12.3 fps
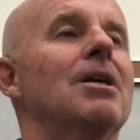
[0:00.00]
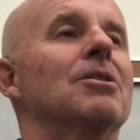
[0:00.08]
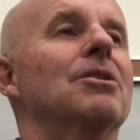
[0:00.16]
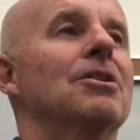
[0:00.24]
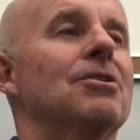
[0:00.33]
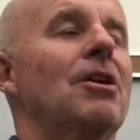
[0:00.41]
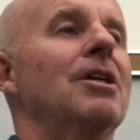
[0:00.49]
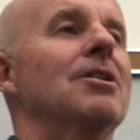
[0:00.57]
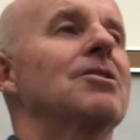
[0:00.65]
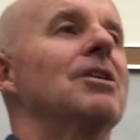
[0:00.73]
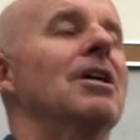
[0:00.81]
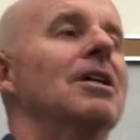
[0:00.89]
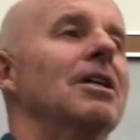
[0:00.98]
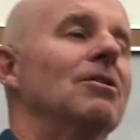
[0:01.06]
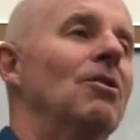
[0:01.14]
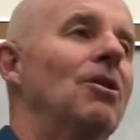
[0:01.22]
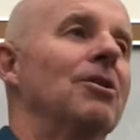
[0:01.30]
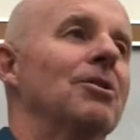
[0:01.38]
So they started studying
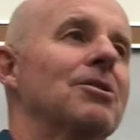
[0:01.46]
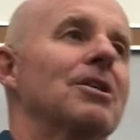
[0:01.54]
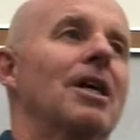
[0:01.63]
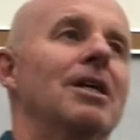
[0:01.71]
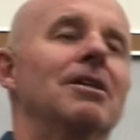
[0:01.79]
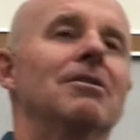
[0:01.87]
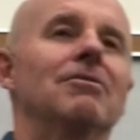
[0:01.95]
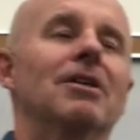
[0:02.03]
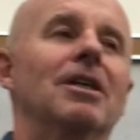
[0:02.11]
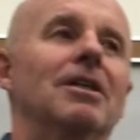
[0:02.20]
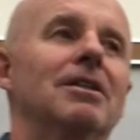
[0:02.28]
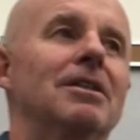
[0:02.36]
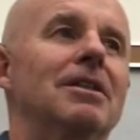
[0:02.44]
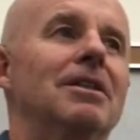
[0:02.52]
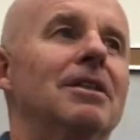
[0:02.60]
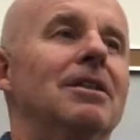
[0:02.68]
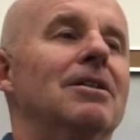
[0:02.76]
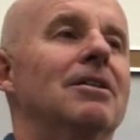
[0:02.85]
all those kind of
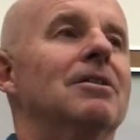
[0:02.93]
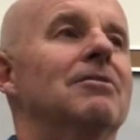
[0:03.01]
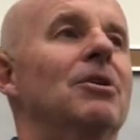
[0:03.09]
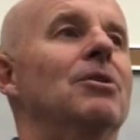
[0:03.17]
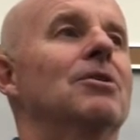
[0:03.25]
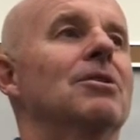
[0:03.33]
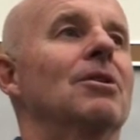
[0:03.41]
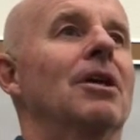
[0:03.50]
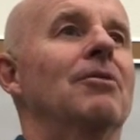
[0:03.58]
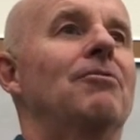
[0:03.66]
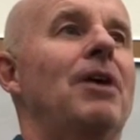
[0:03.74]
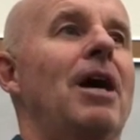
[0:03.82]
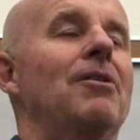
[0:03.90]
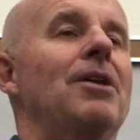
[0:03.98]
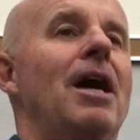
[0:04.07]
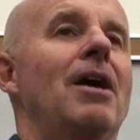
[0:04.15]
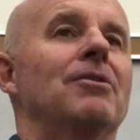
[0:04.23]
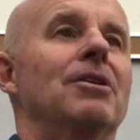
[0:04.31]
folks and all, and found
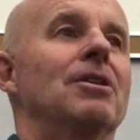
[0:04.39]
out the